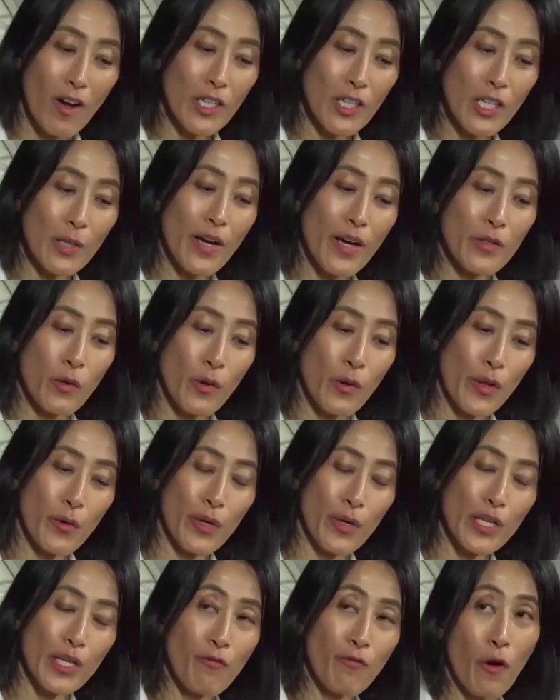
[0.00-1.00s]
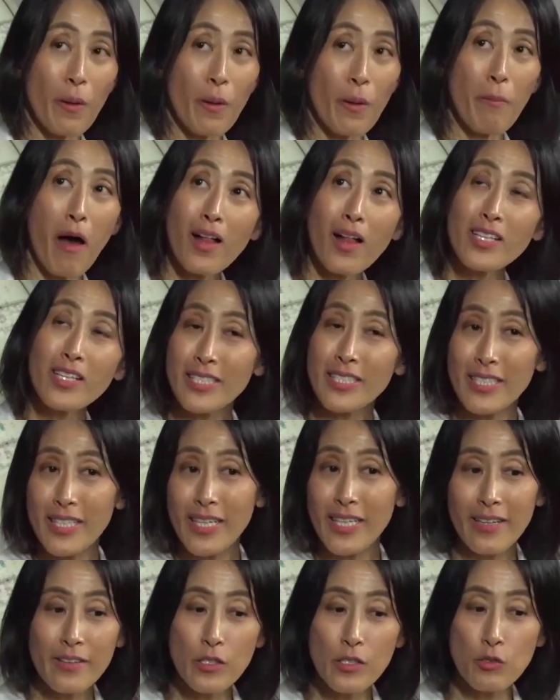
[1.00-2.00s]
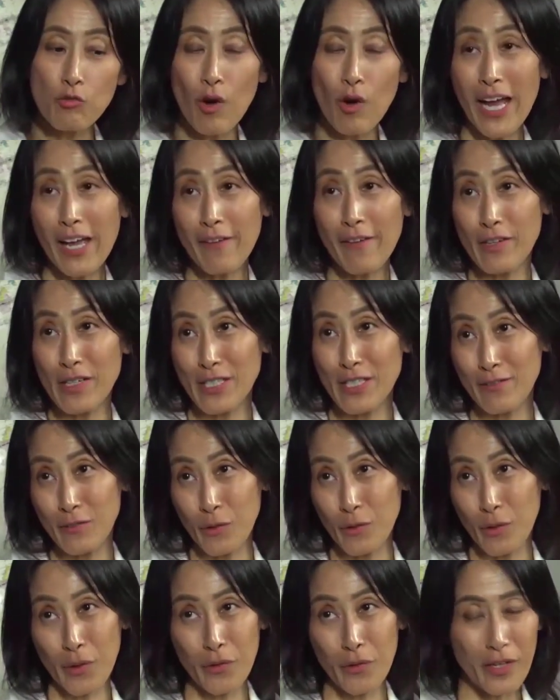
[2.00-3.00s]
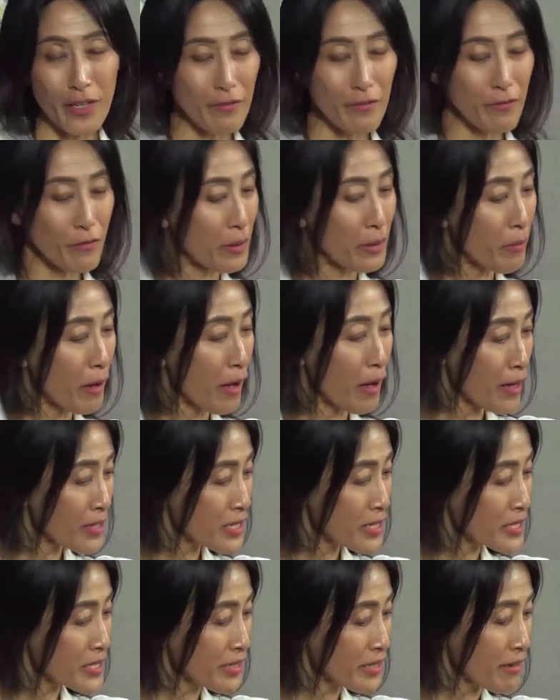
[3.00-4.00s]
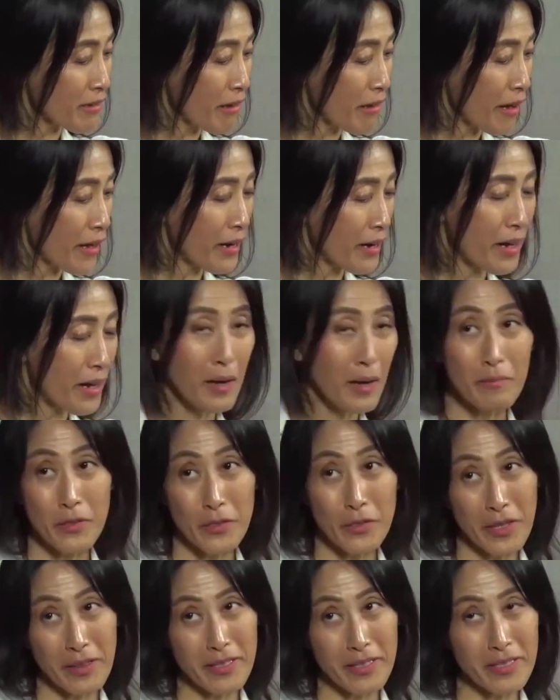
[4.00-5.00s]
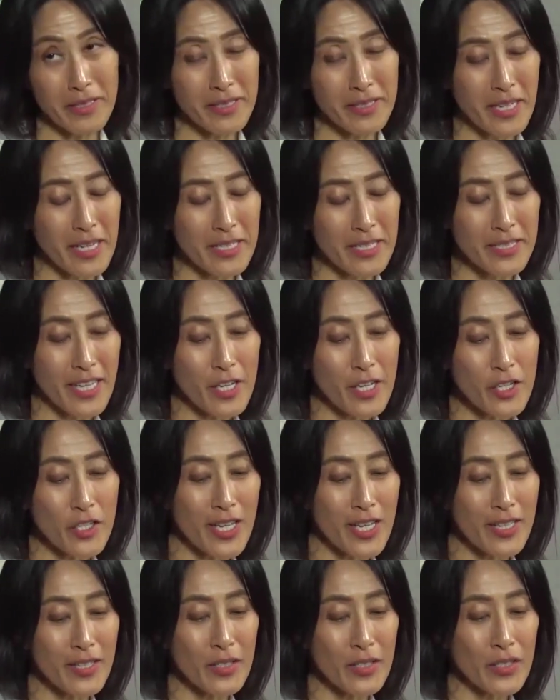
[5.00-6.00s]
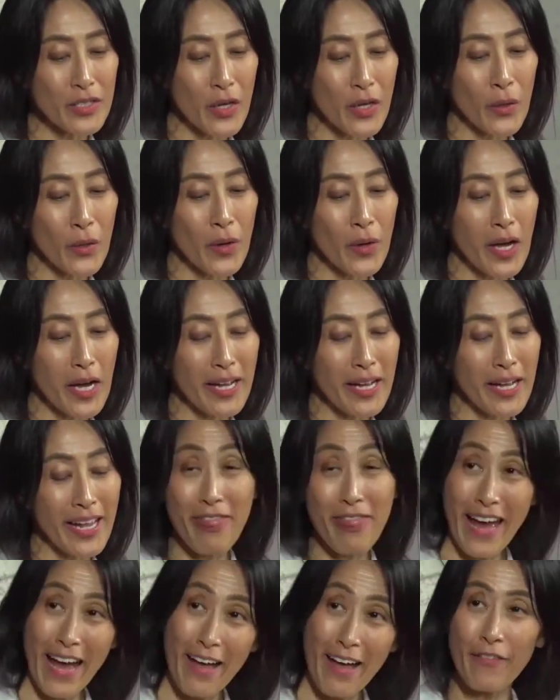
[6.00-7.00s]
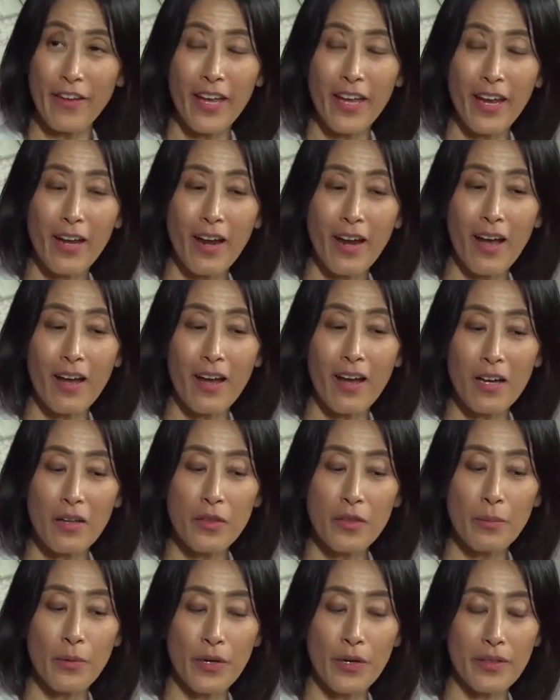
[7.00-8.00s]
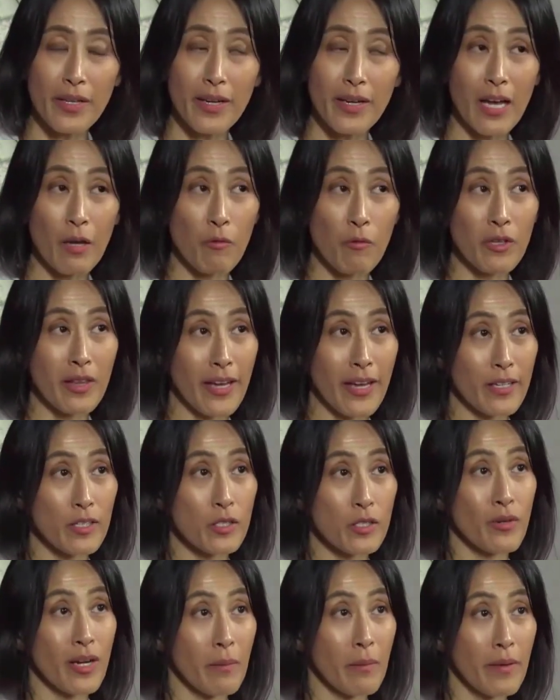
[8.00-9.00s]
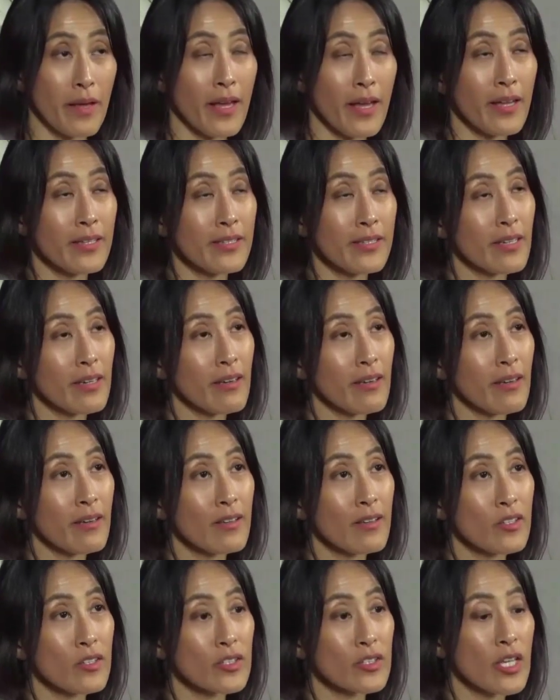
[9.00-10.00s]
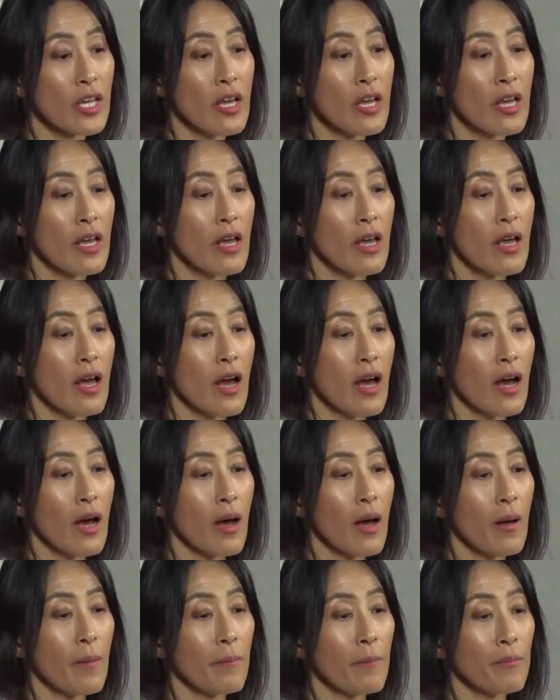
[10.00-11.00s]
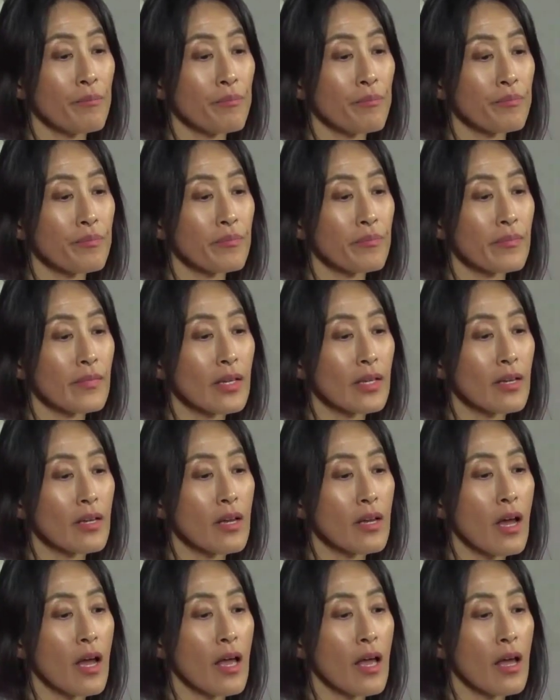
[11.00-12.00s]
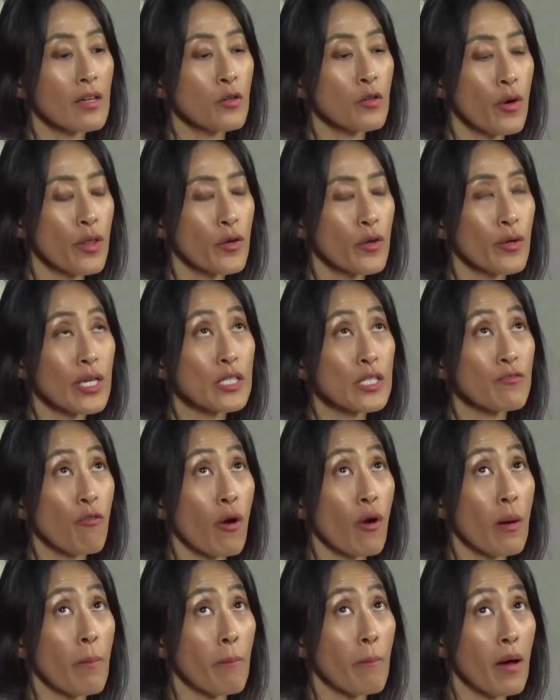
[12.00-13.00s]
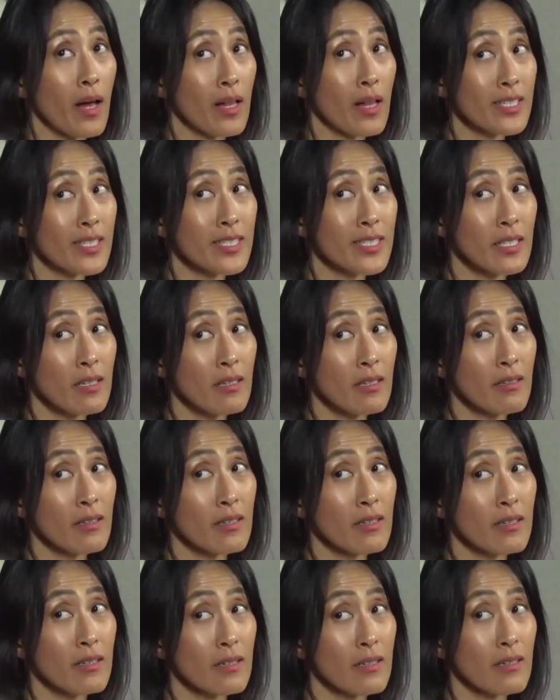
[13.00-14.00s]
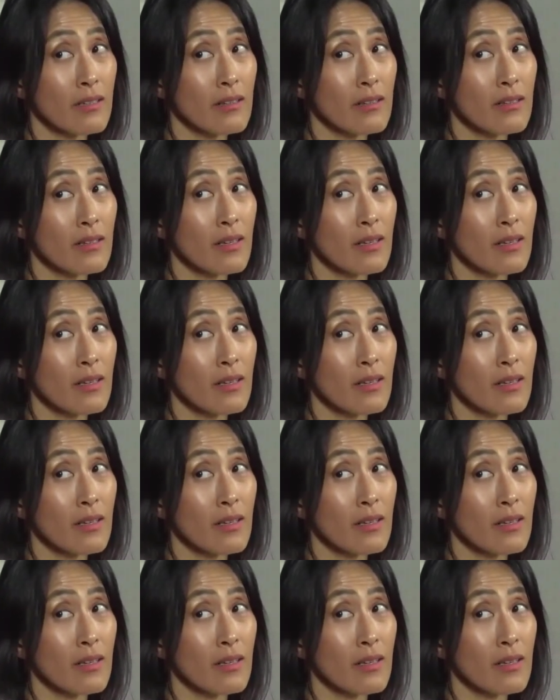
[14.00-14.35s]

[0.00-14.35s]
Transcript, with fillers: we talked about North Korea's foreign policy and the drivers of North Korea foreign policy a lot um, during this uh, session. So, uh, in that vein, uh, the book that I would like to recommend is um, North Korea's Foreign Policy, uh,